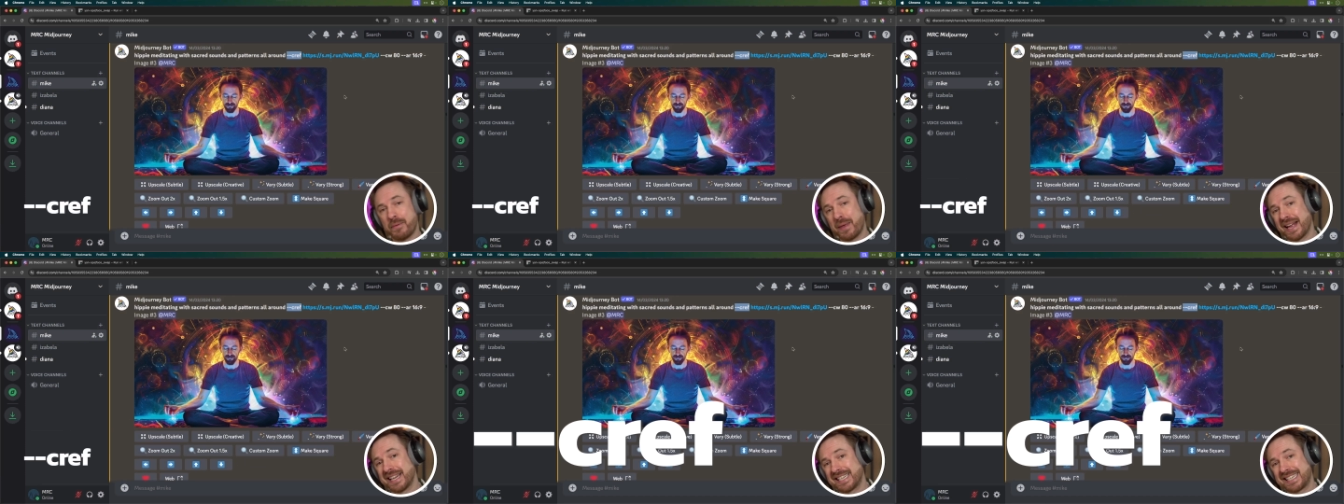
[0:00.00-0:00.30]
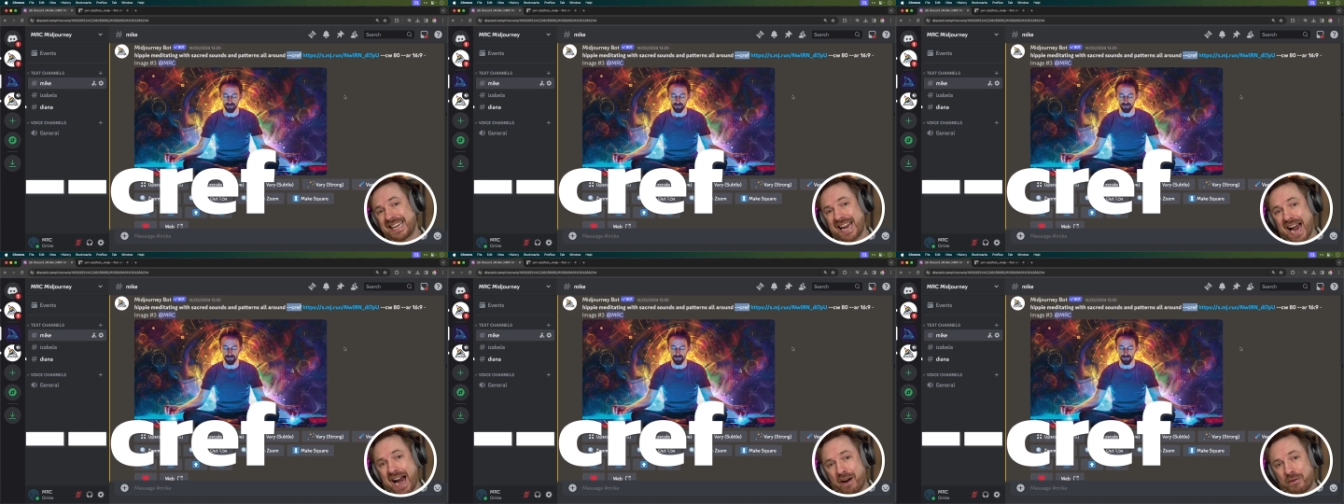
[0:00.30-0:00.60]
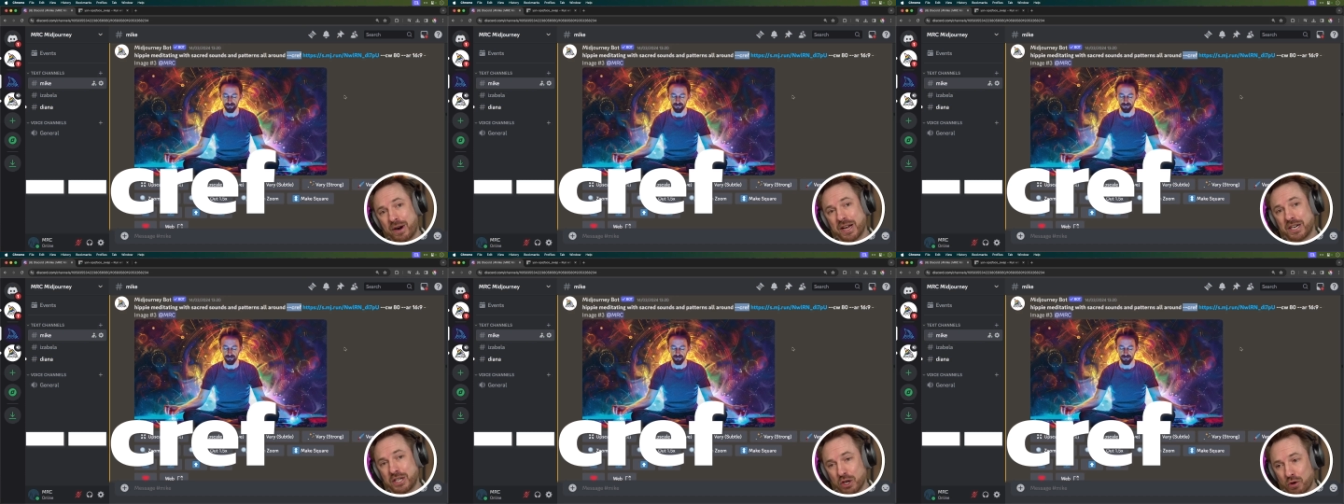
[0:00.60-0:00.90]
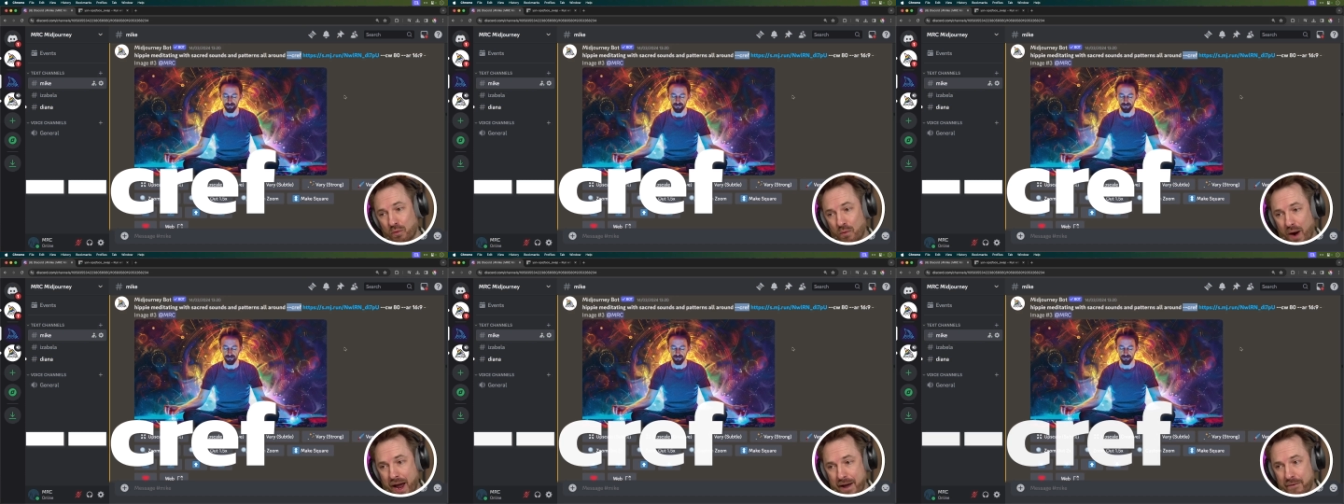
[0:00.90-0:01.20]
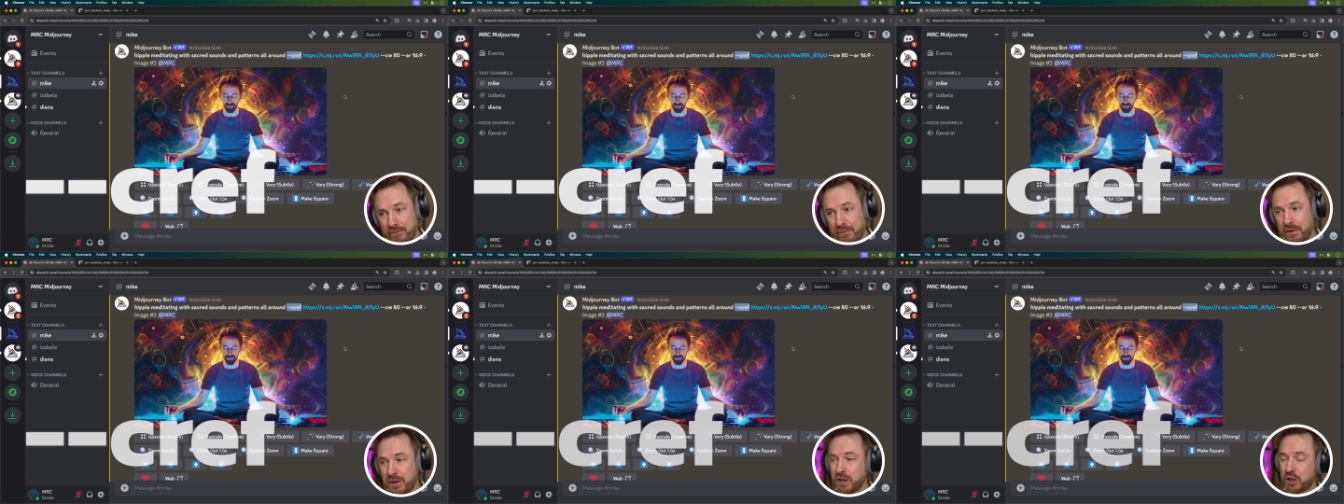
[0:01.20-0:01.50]
That's character
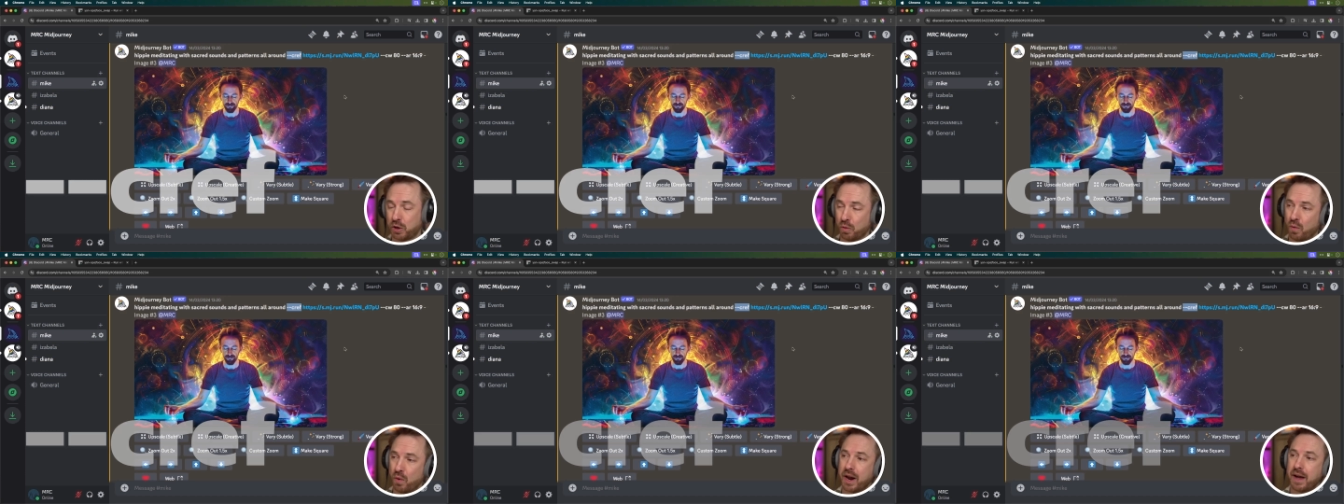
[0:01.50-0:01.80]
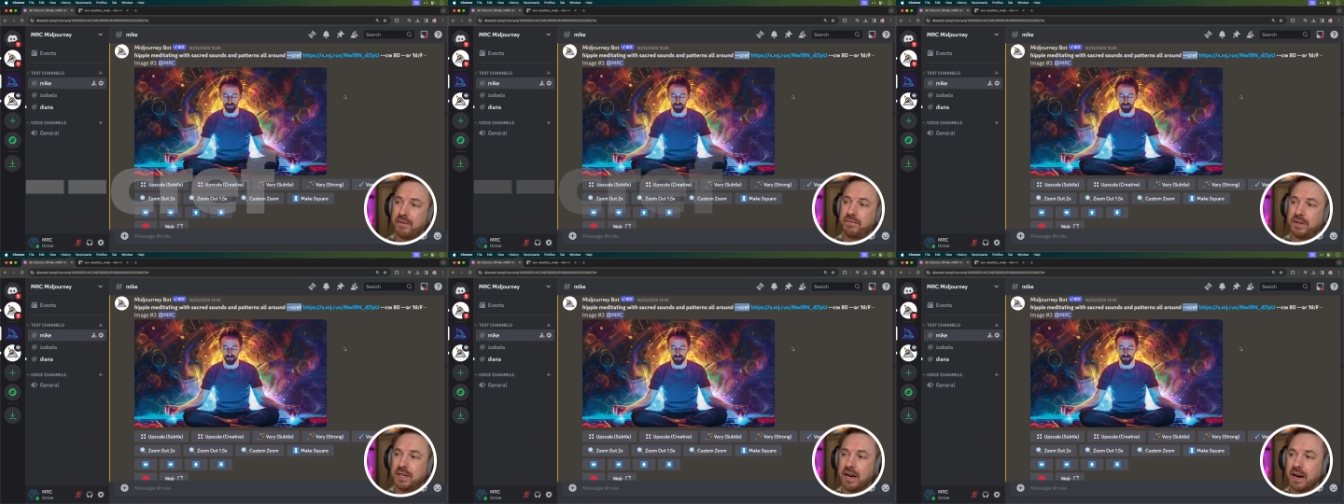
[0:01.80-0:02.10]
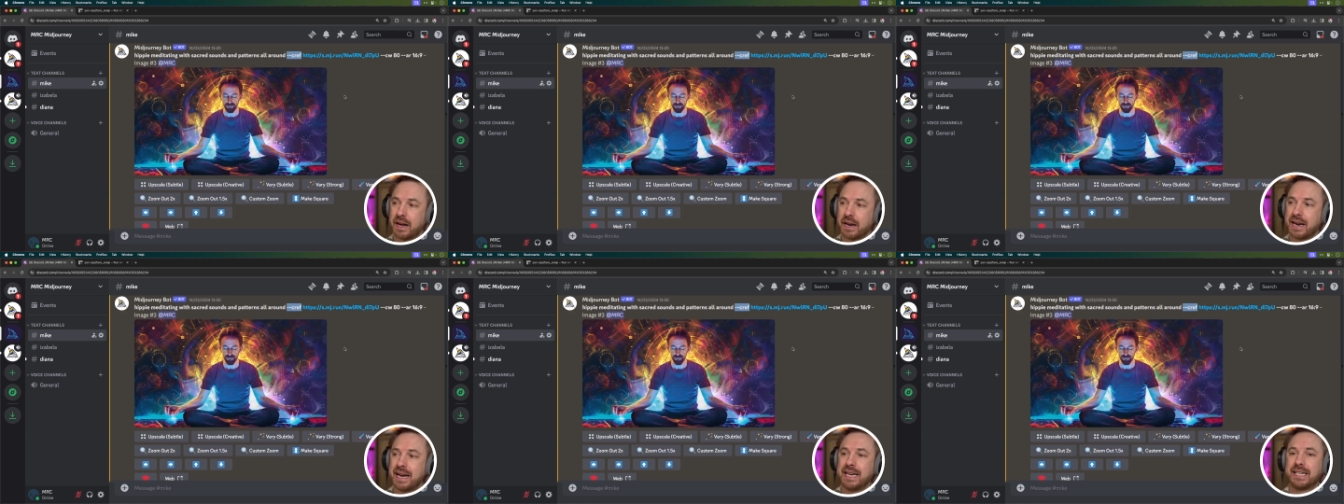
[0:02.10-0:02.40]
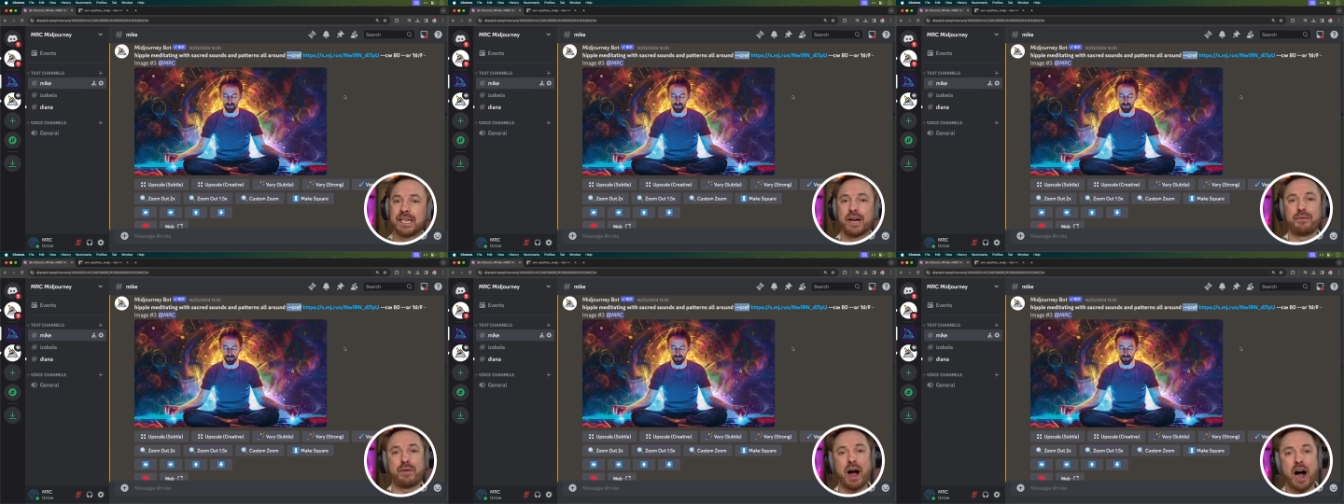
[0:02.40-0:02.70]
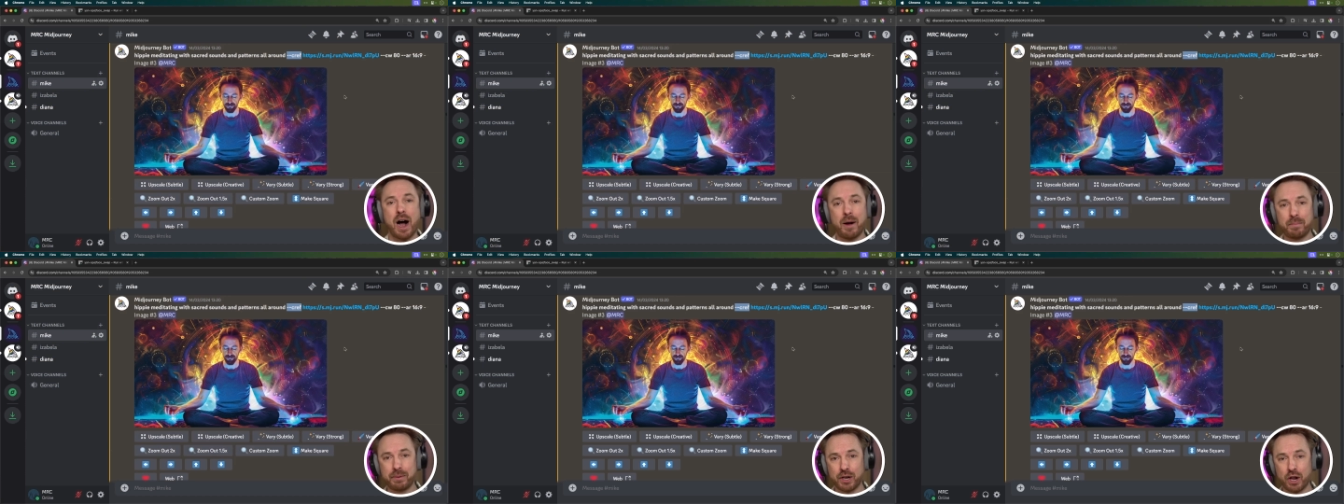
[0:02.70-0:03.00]
ref. So what I've done is I've
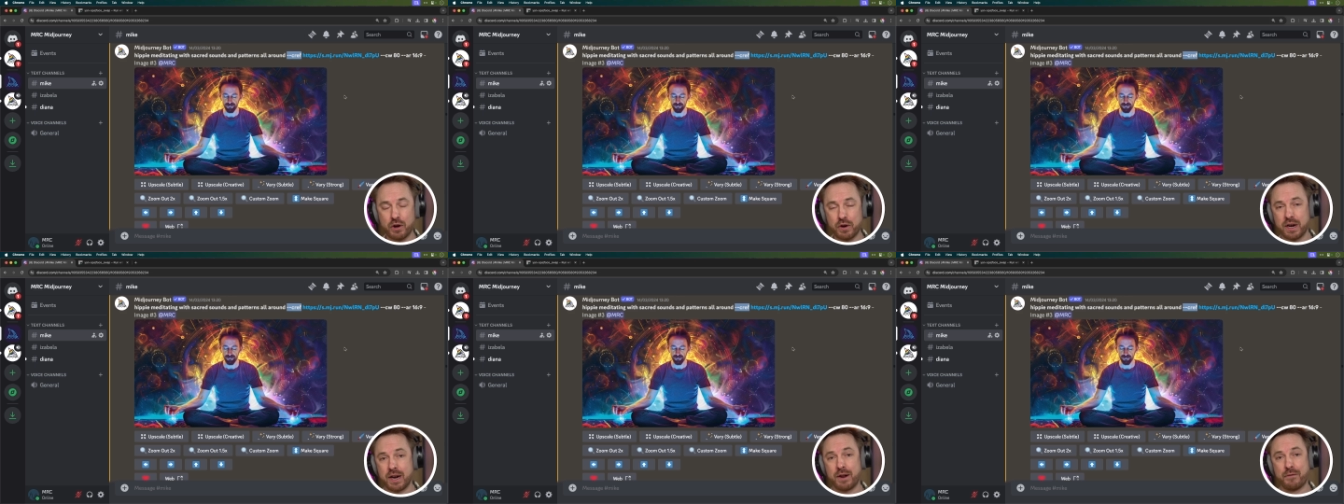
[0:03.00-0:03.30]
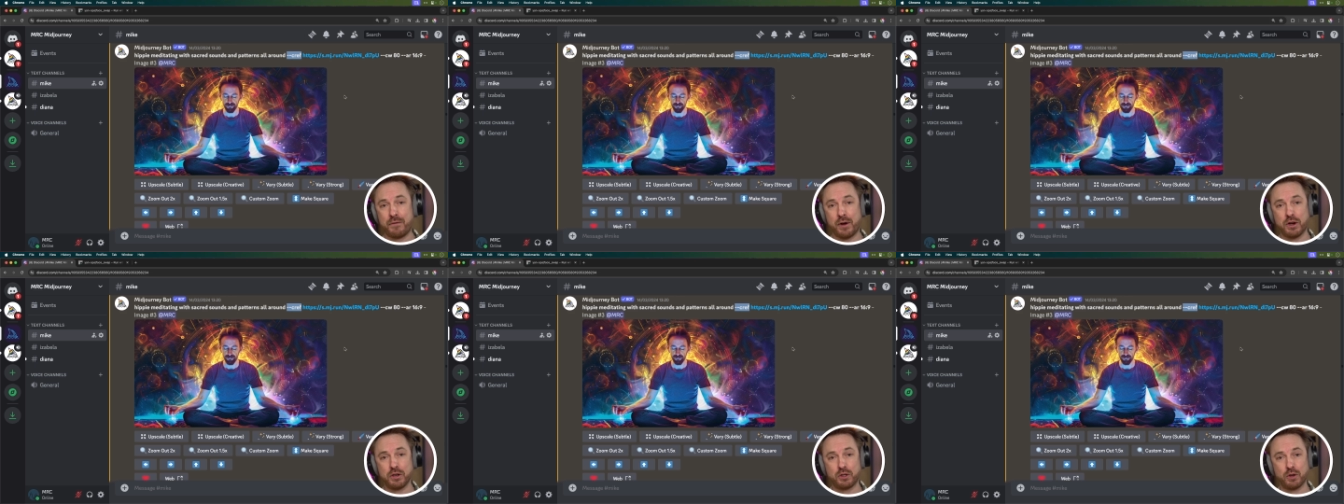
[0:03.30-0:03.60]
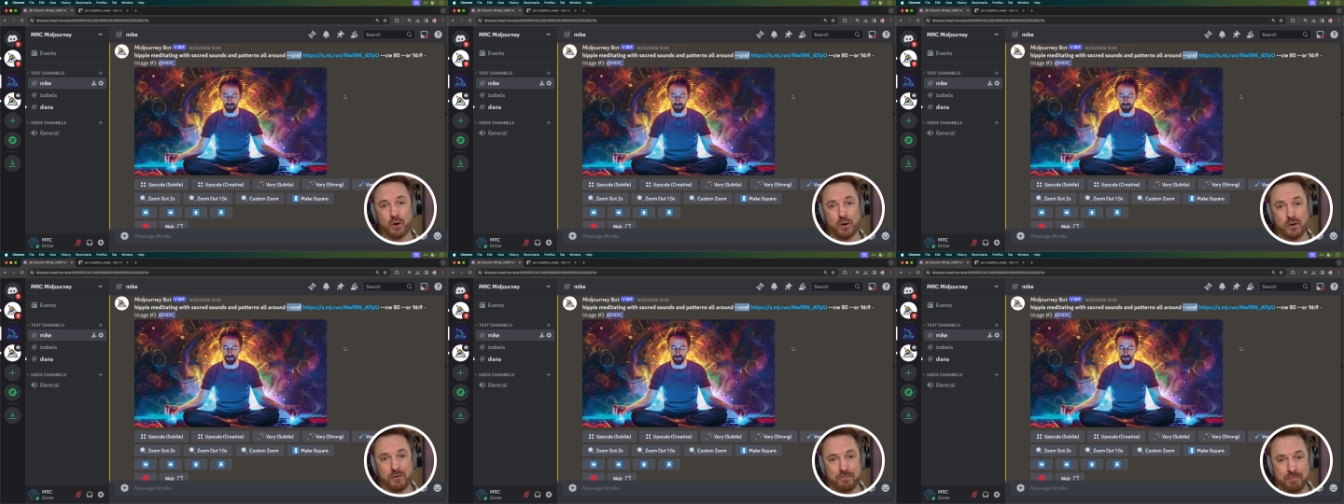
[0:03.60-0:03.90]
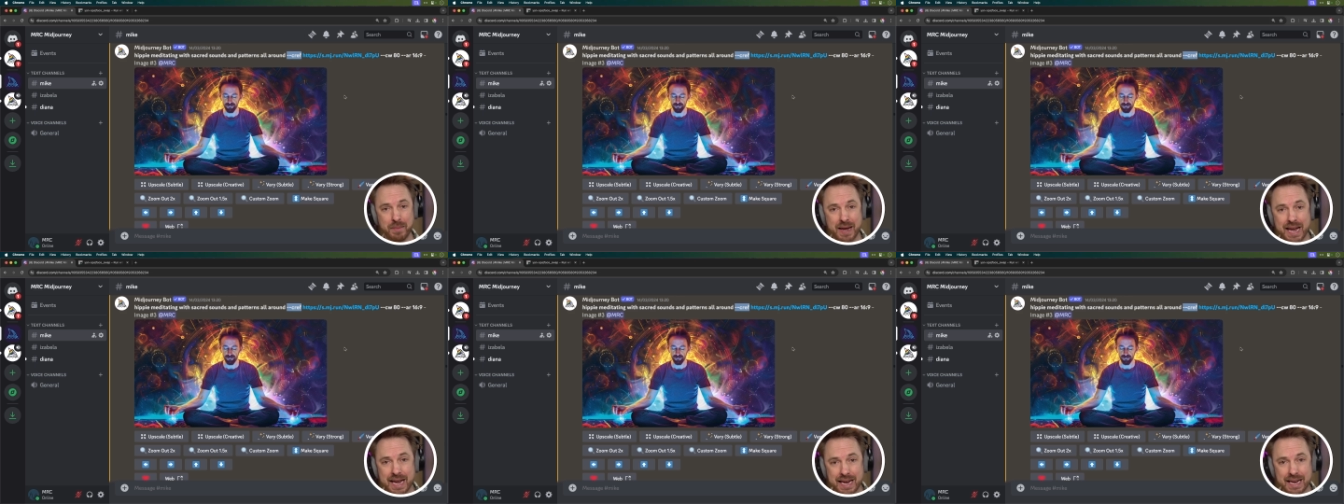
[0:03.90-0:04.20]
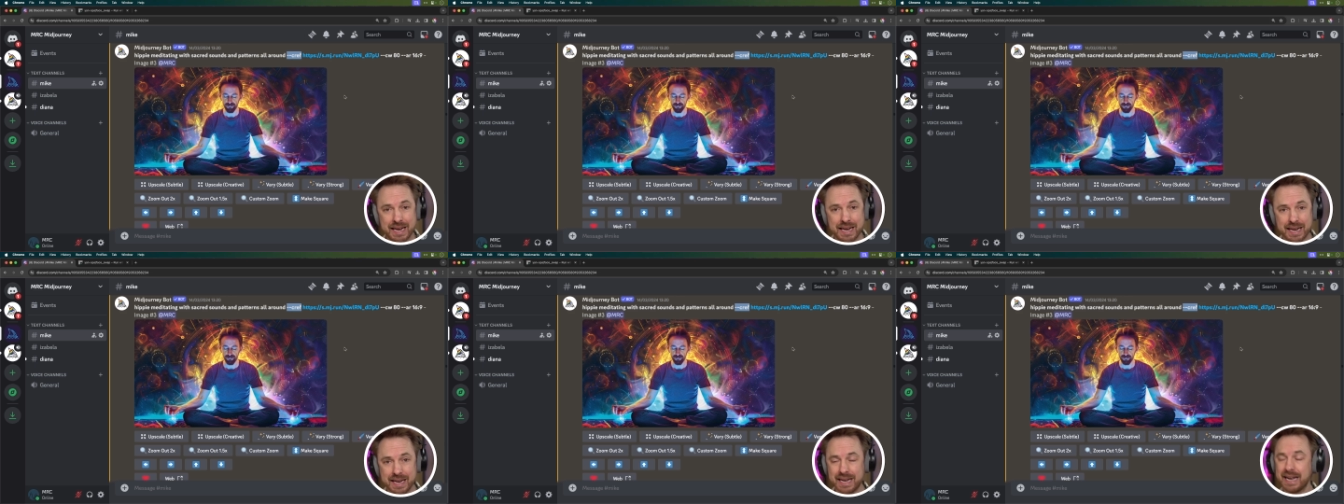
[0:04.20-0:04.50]
uploaded a photo of
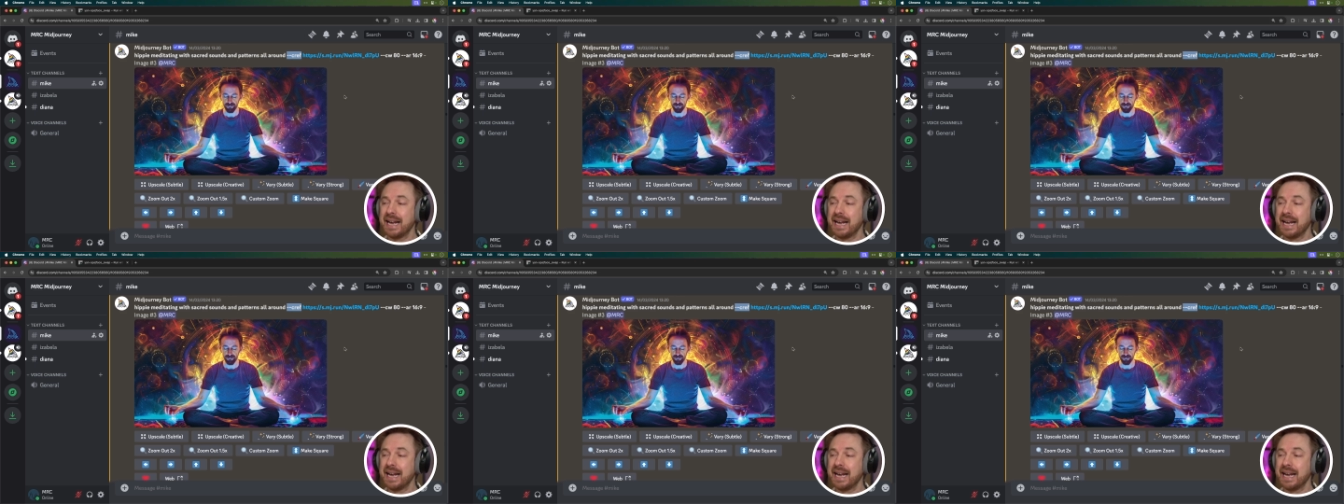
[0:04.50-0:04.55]
me